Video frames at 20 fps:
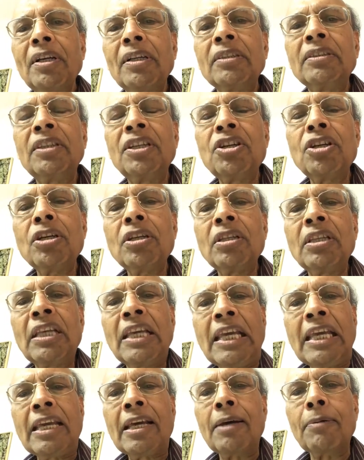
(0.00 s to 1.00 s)

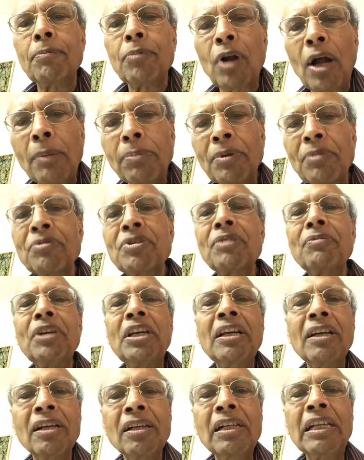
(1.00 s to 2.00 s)
the problems that we
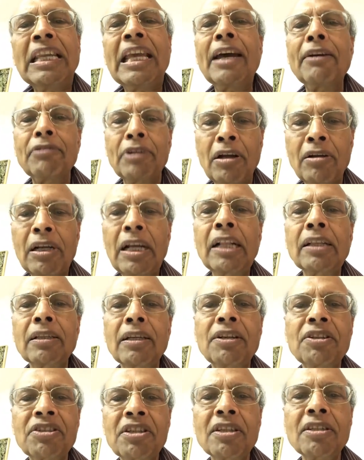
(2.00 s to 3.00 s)
currently have in our
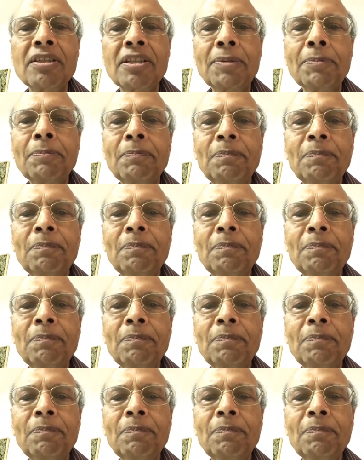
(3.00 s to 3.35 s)
healthcare system.